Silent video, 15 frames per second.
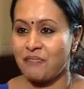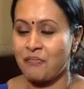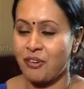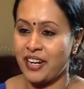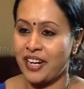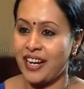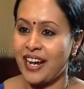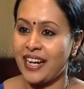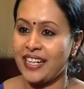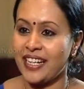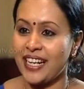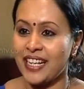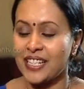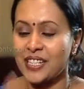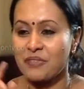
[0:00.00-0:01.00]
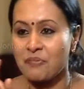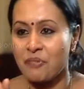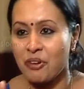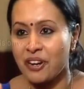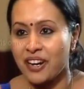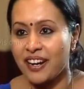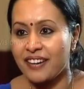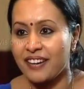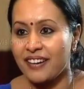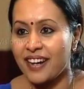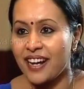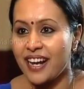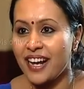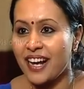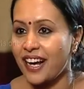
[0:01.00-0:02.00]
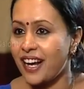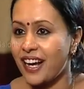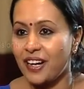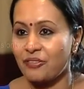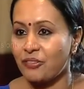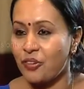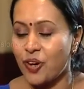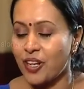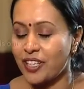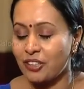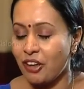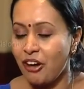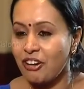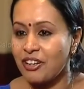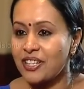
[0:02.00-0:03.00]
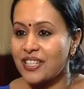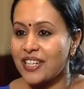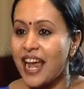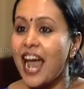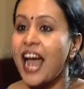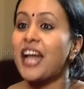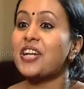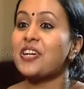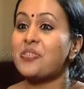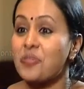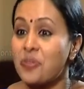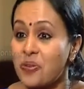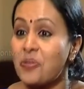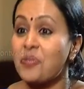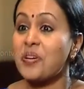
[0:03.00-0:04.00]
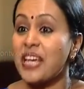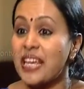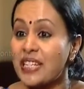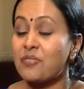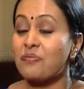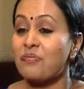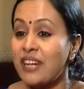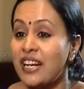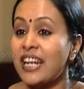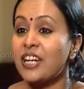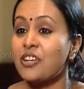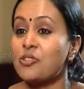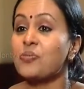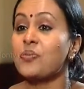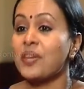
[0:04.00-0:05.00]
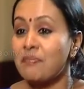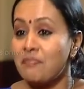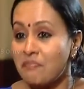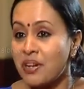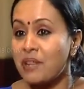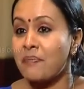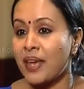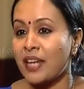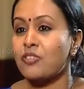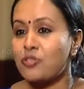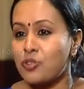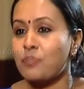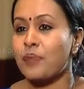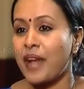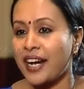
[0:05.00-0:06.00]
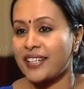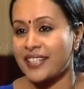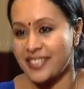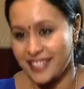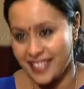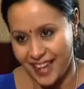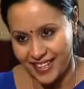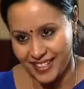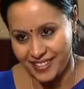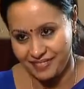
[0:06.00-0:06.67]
modern ideas, modern thoughts, and who is willing to implement it, to practice that.